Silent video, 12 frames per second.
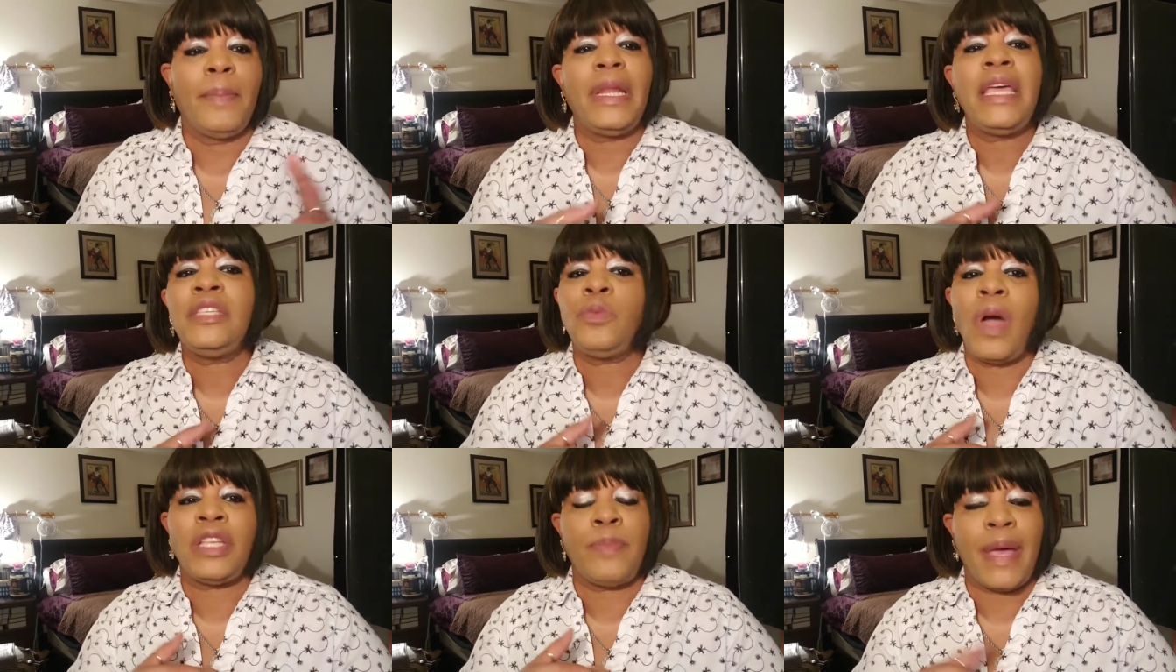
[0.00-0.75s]

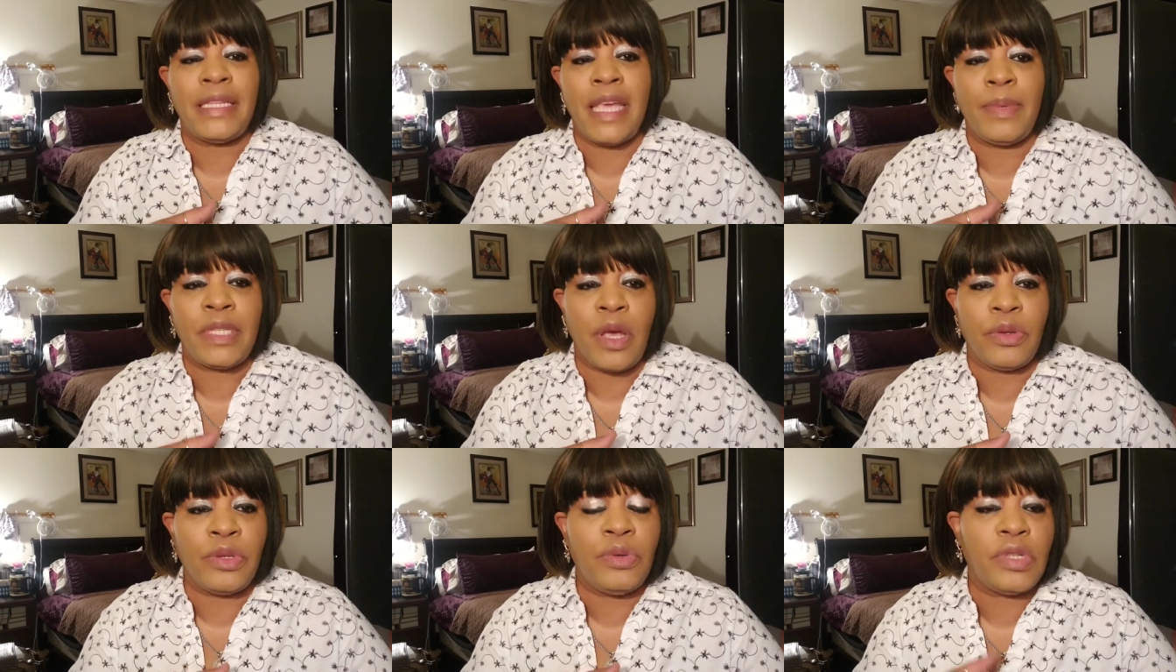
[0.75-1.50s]
Please watch my Table
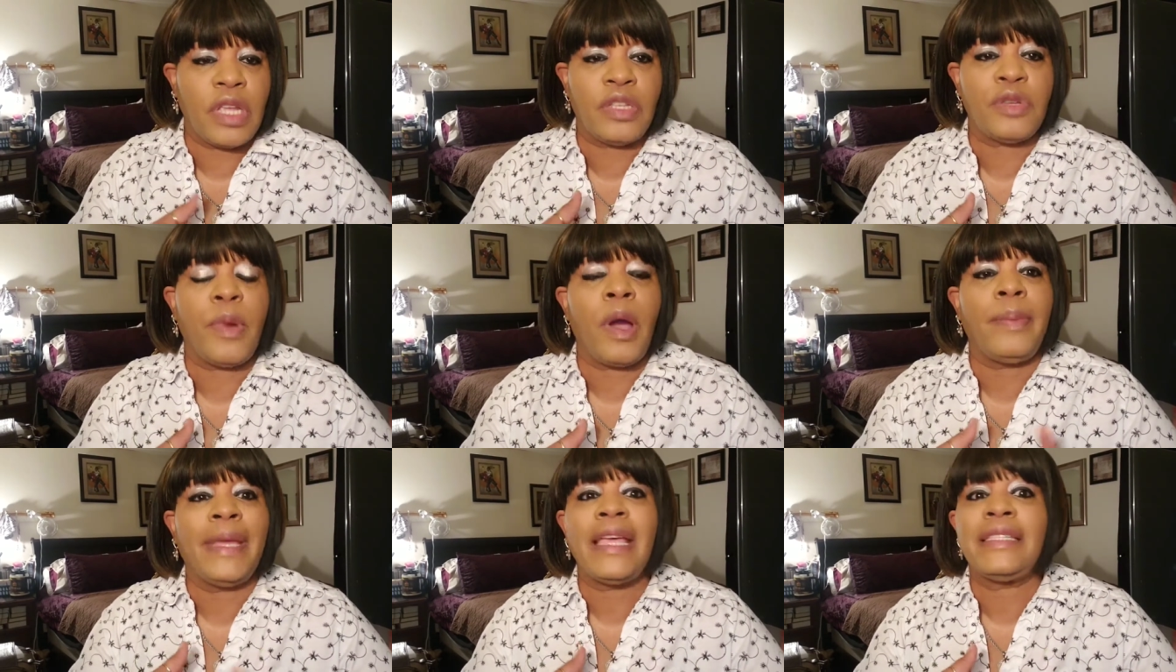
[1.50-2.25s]
Talk Tuesday
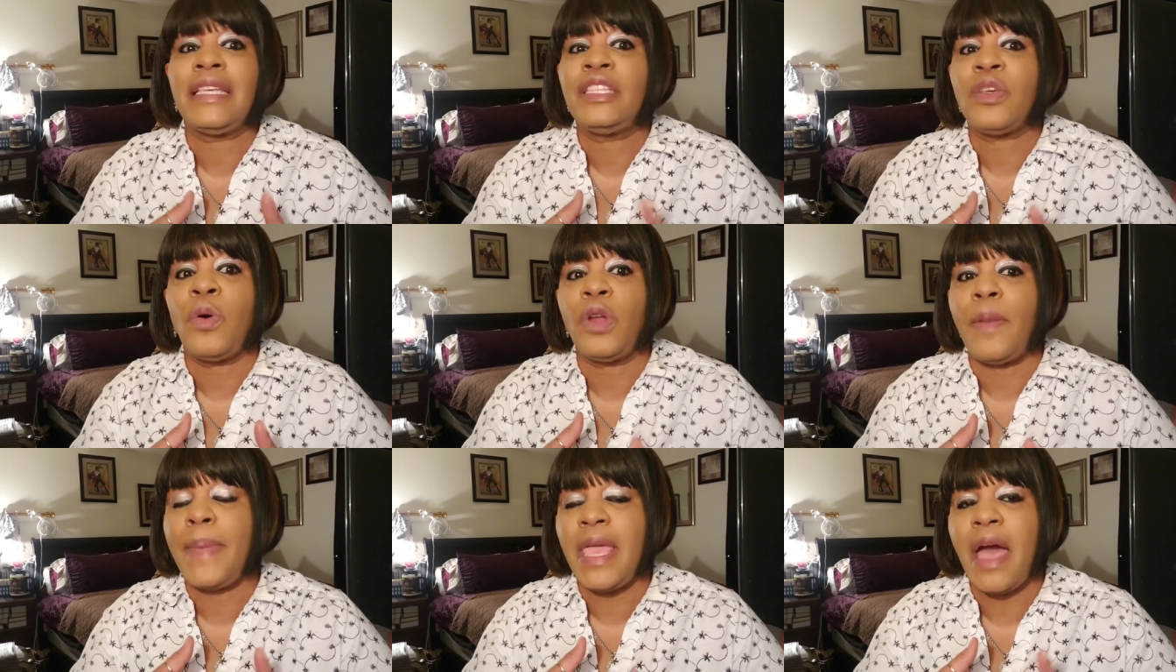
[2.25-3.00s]
tomorrow because it's
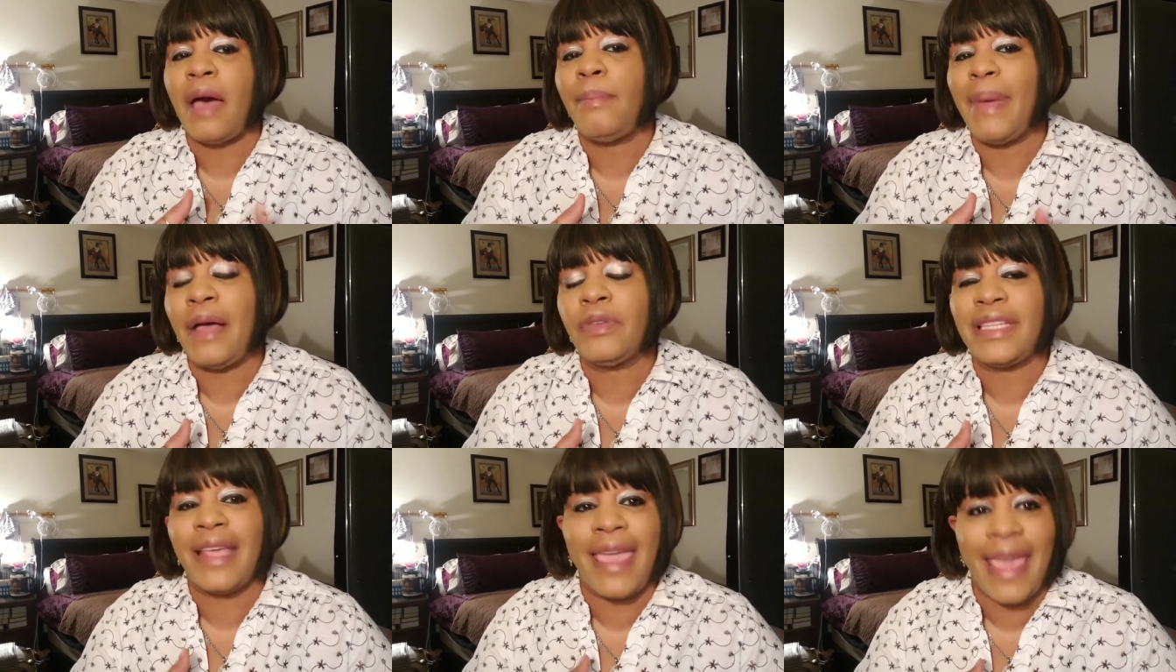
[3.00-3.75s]
going to be
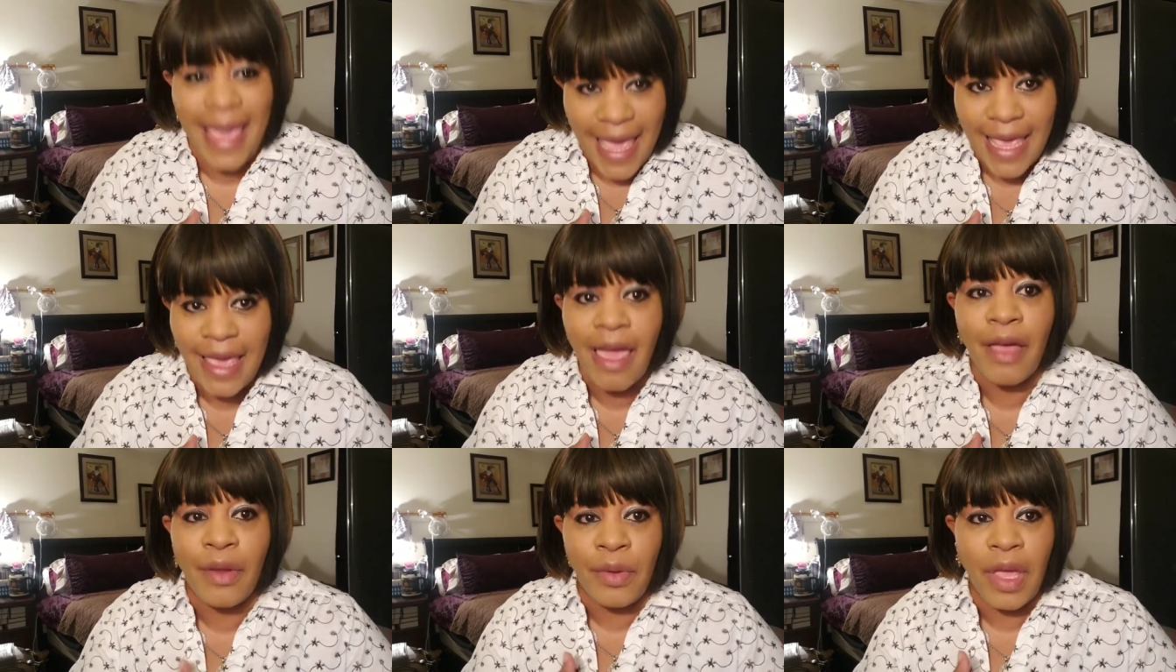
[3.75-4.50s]
about
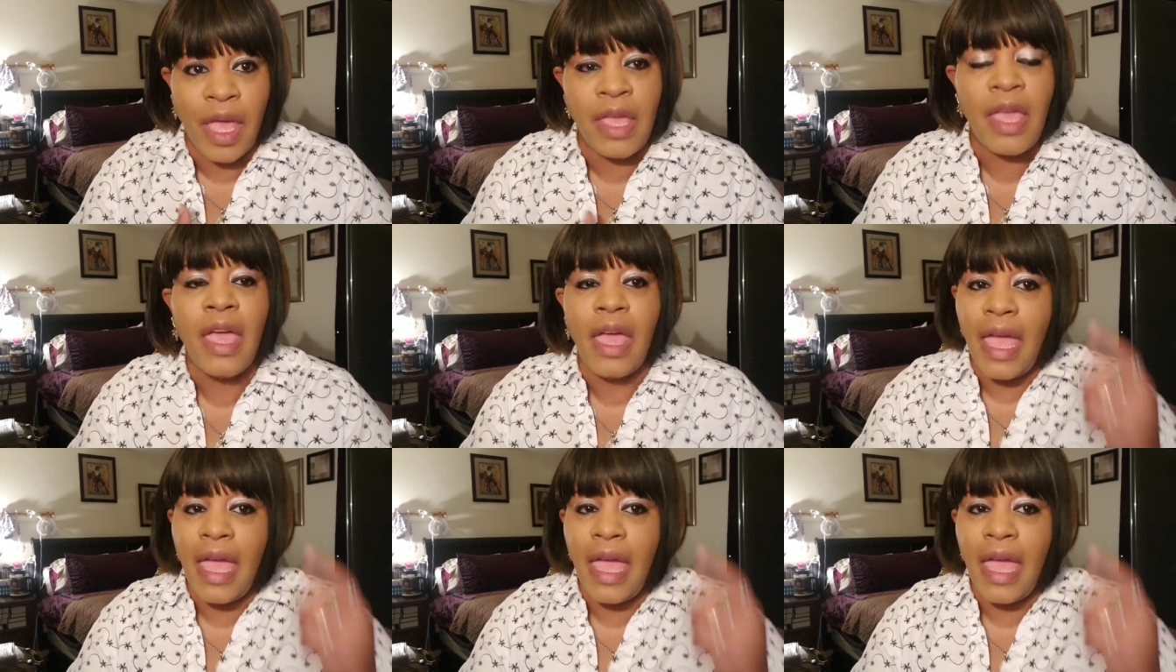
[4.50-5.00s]
King, okay,